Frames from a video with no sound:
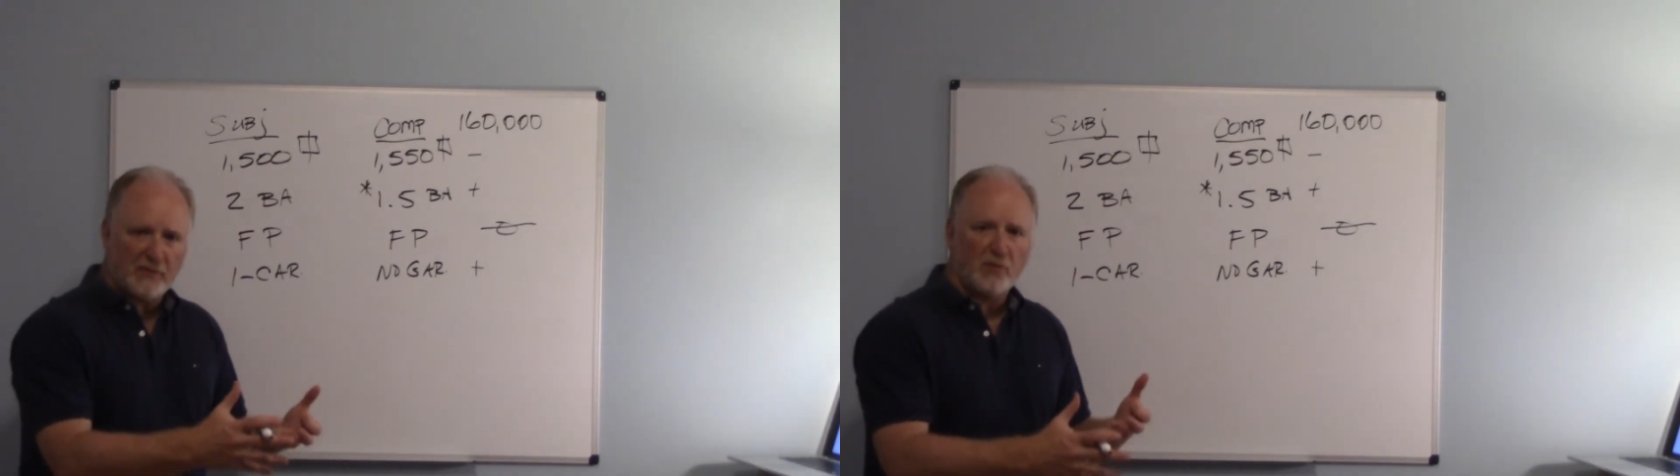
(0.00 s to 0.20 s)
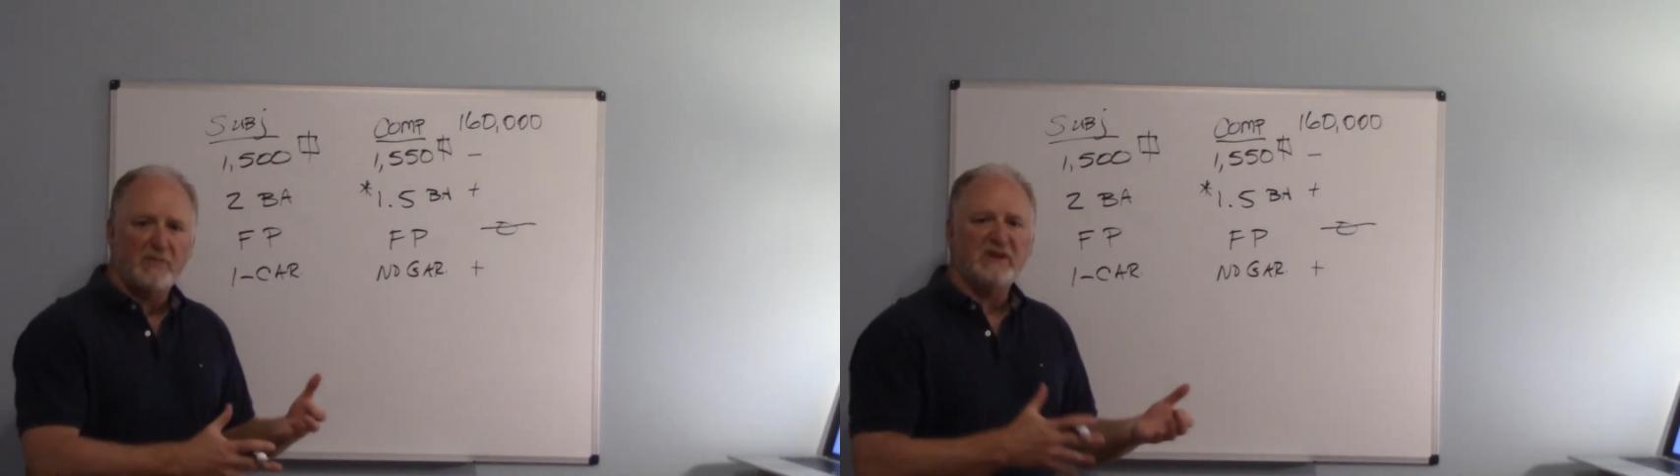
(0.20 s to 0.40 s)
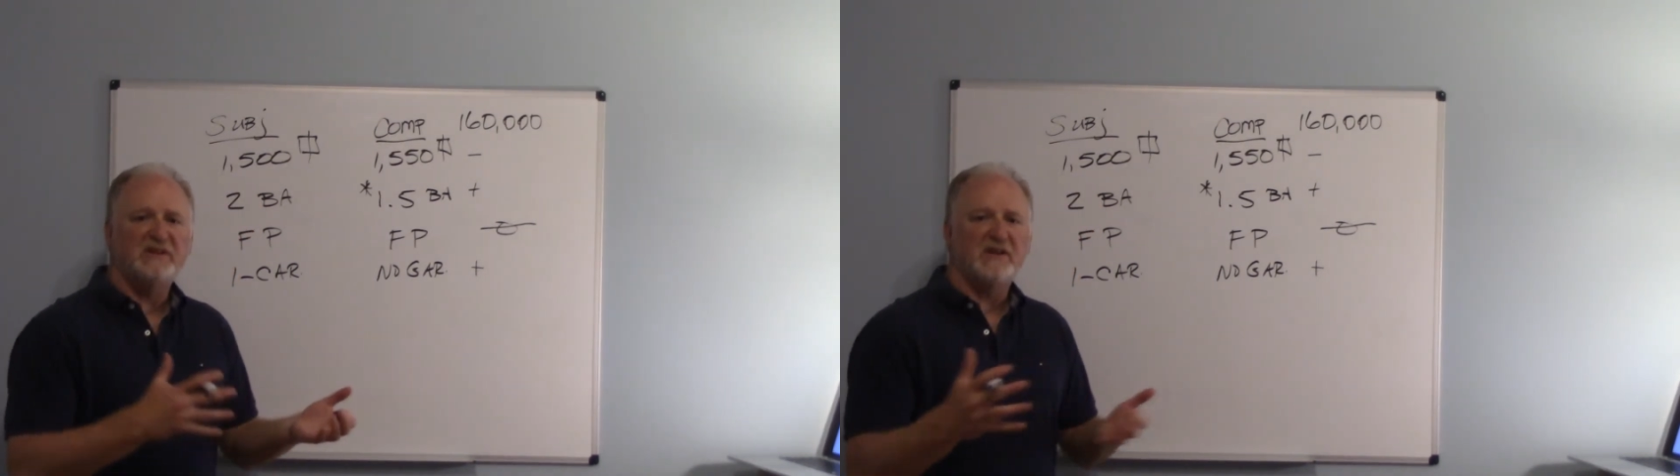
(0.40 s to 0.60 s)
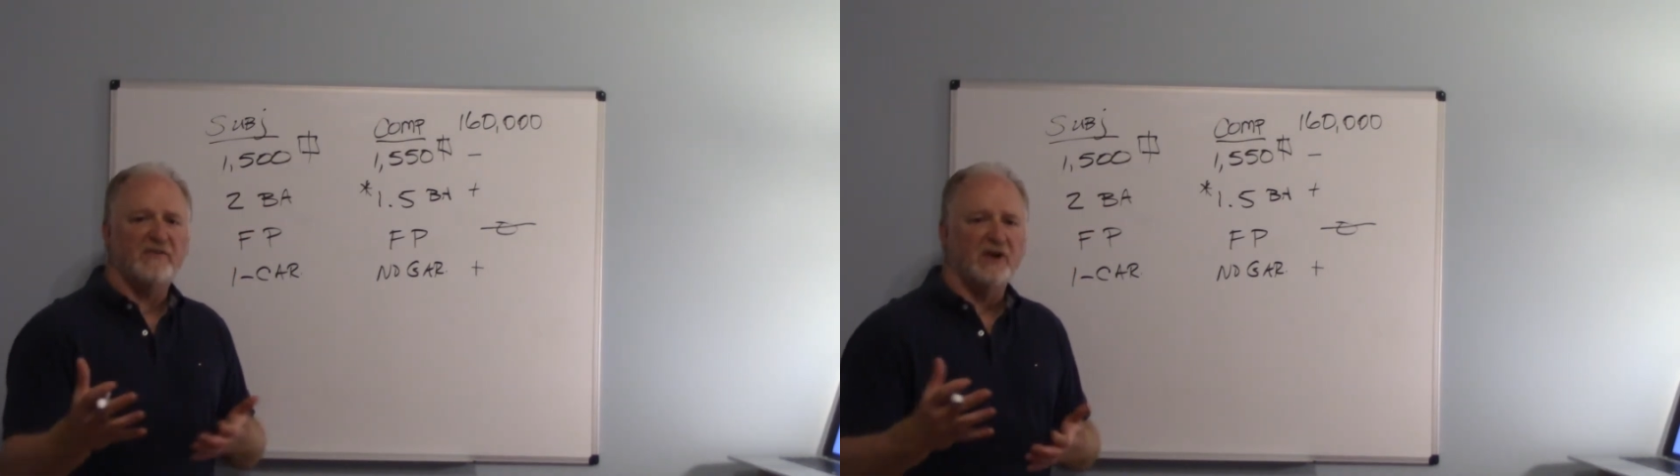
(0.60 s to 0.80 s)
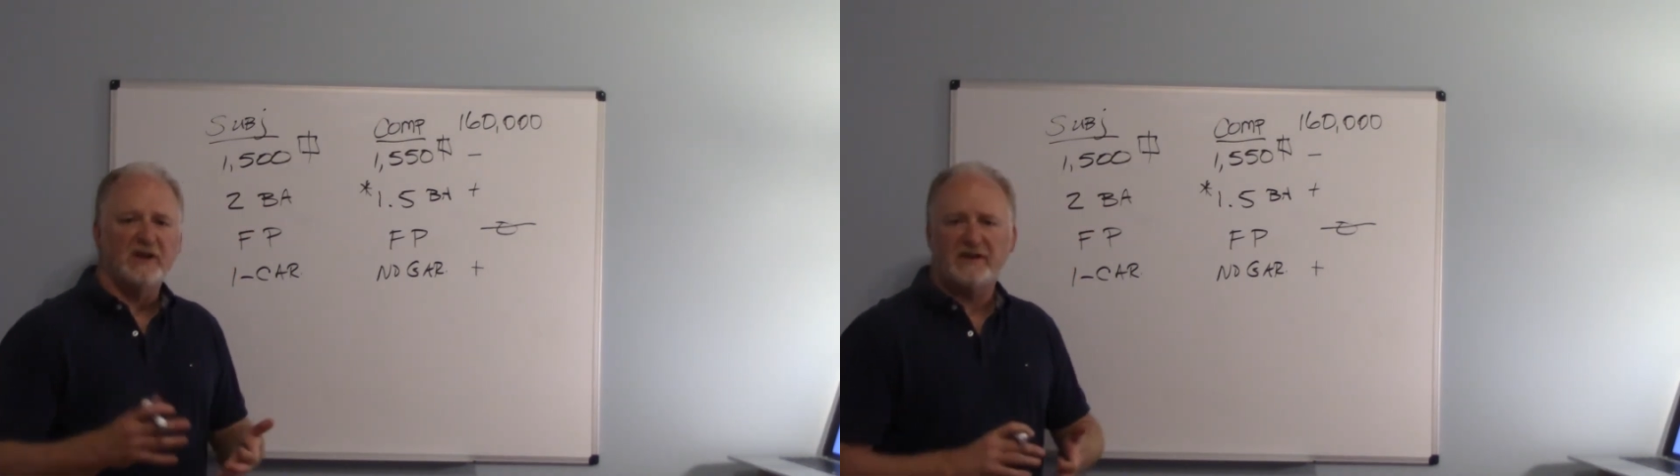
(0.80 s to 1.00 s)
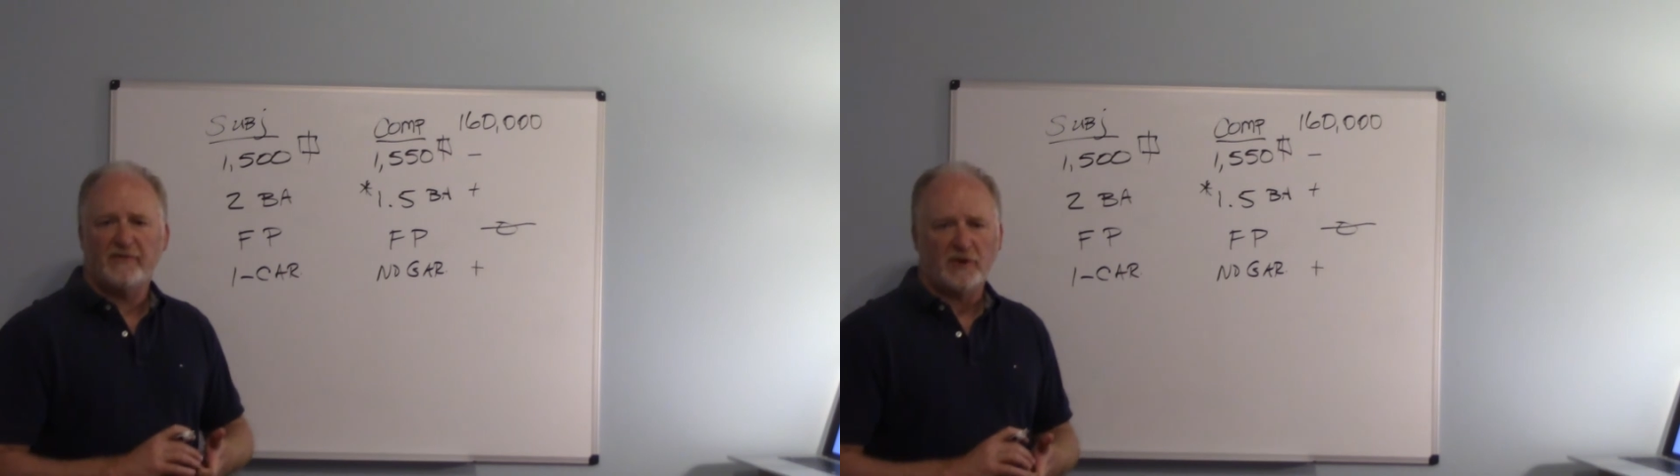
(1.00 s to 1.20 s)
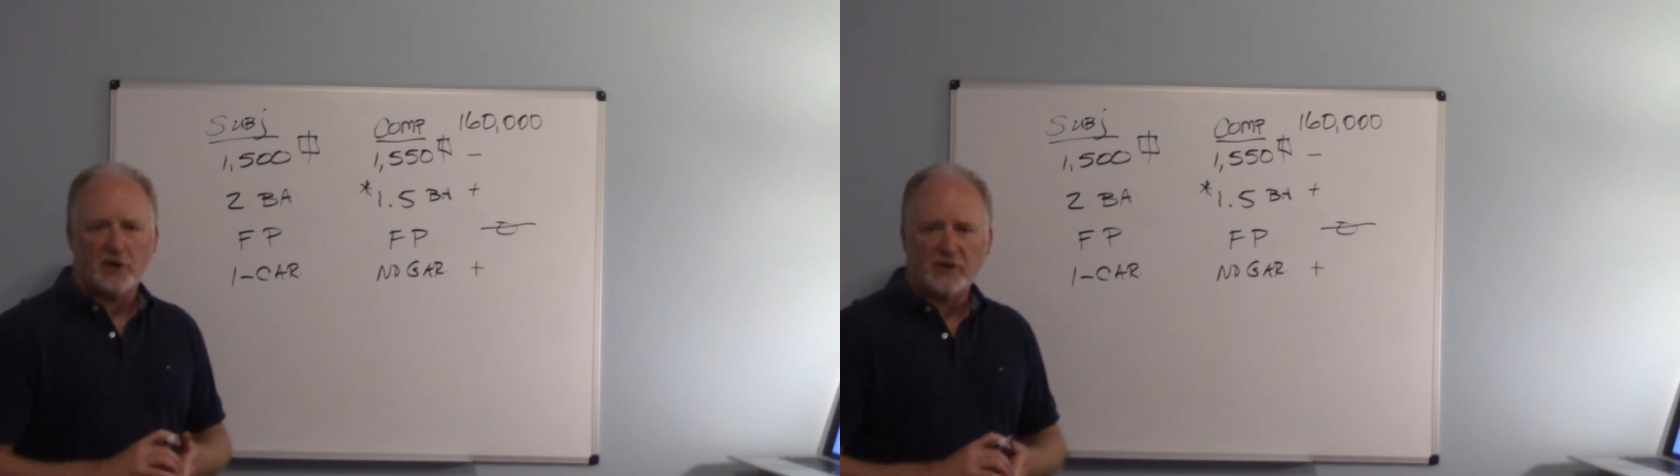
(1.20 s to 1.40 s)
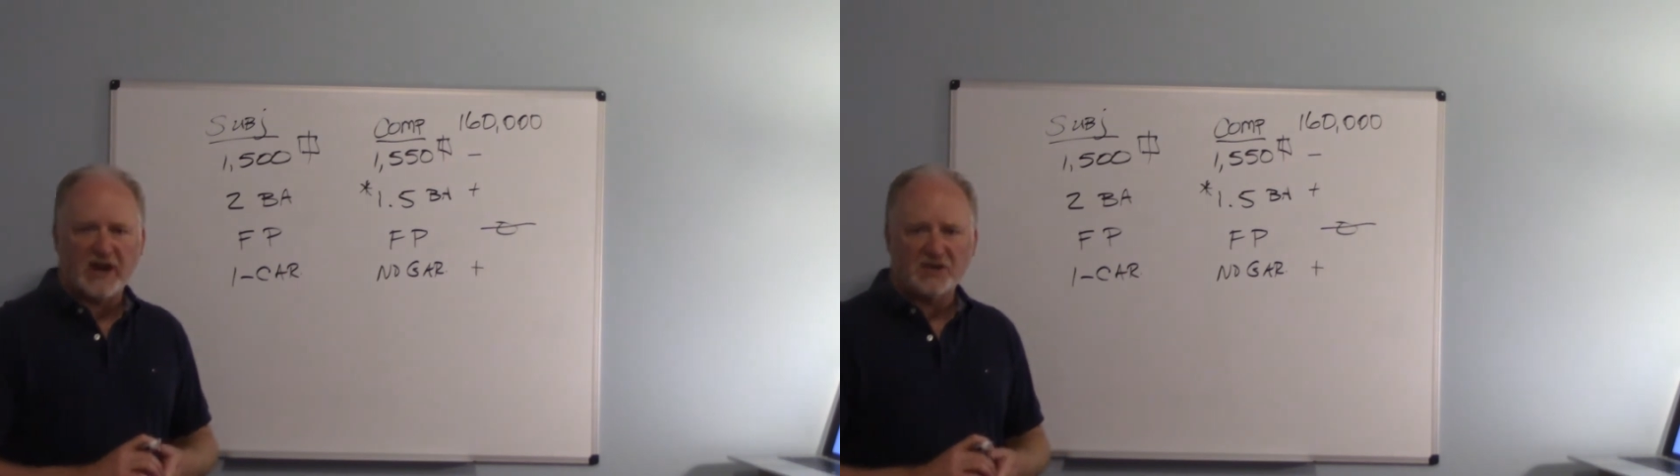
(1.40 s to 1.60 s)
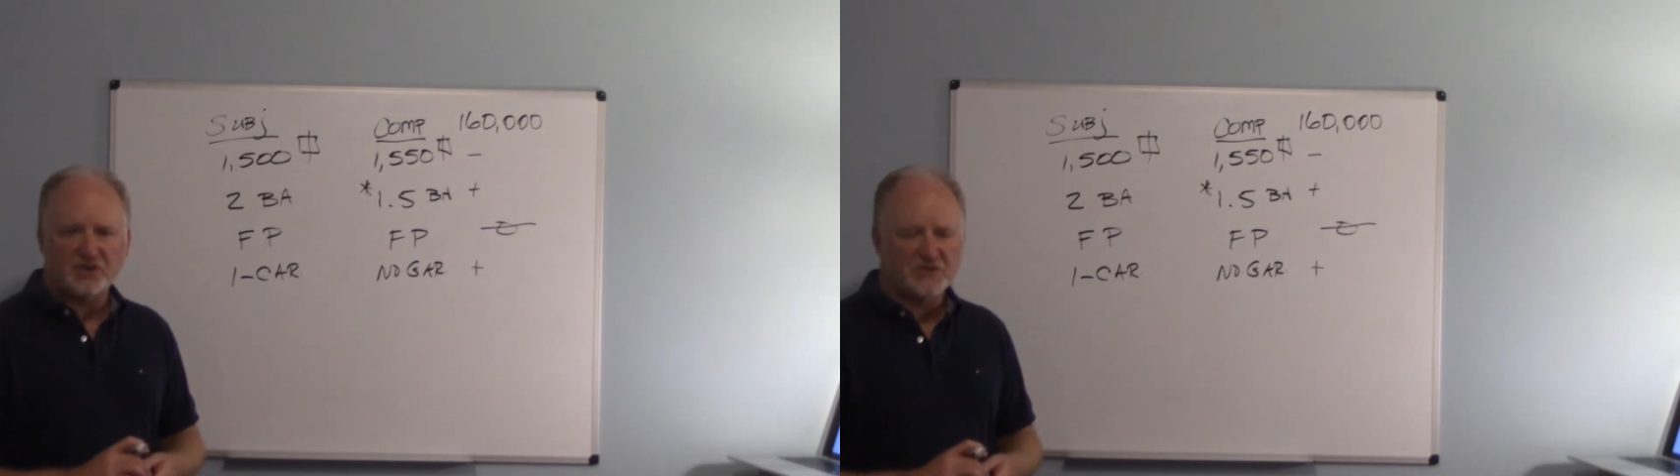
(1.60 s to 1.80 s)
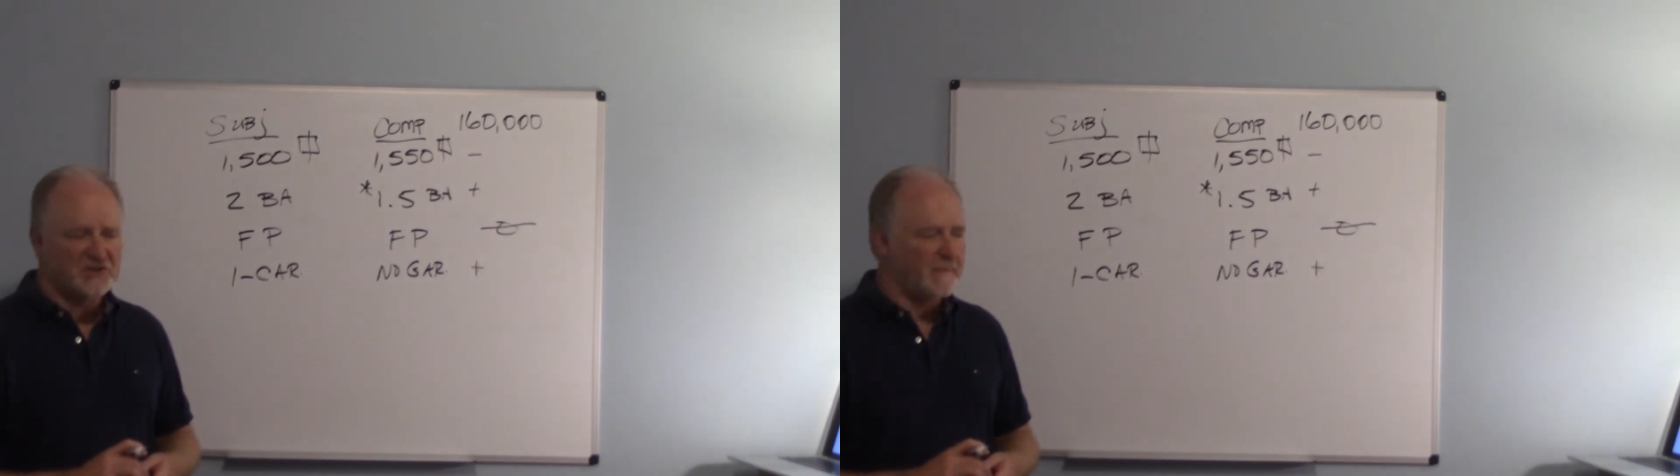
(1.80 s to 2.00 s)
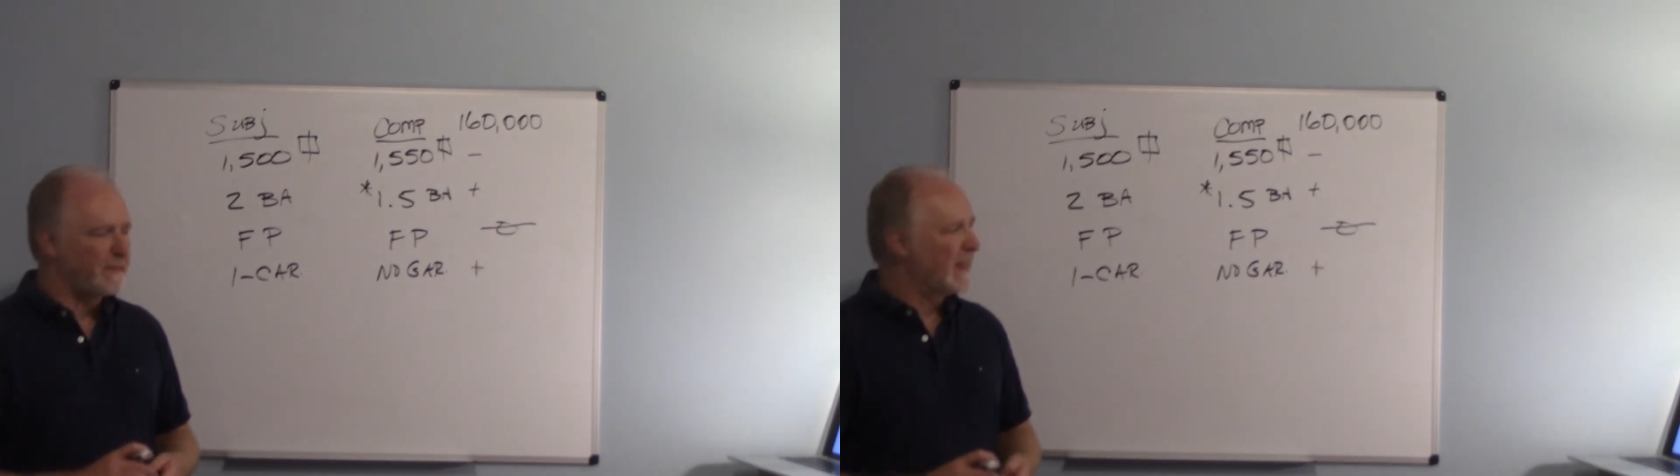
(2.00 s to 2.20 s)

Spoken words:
It will be different in different locations.